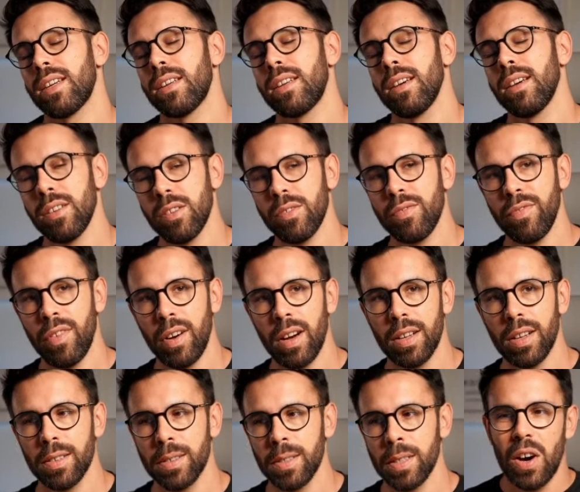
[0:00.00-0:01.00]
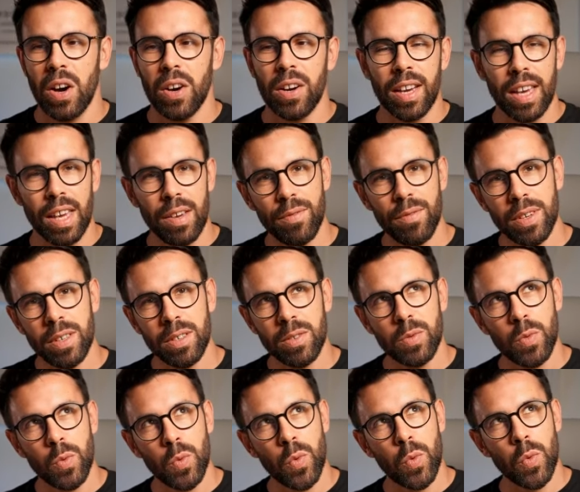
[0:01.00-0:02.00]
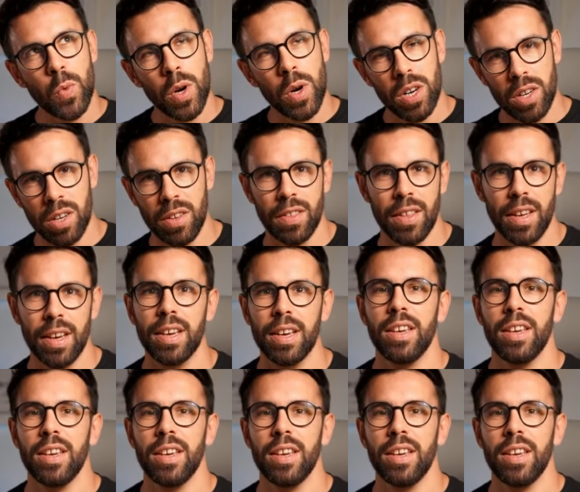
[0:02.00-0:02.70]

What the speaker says: ton of files on a given workday,